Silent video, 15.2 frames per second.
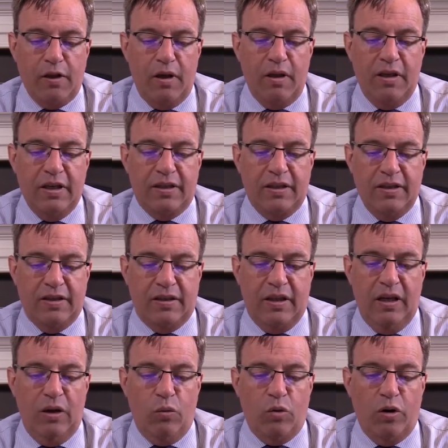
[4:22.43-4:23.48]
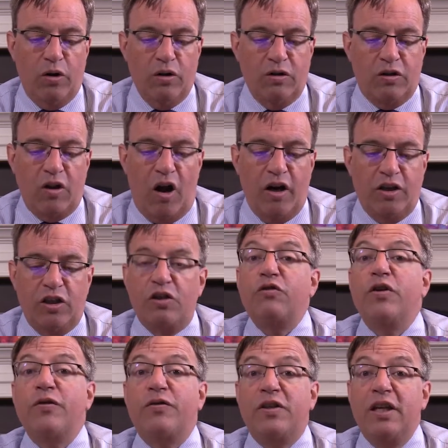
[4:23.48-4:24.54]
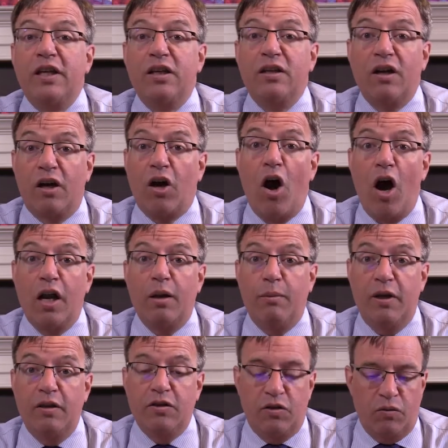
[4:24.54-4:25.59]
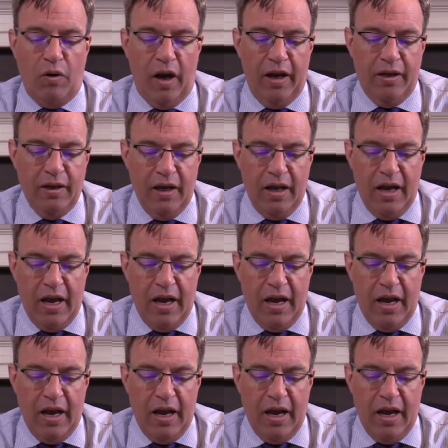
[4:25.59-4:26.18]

This is the world's largest 15 economies, right?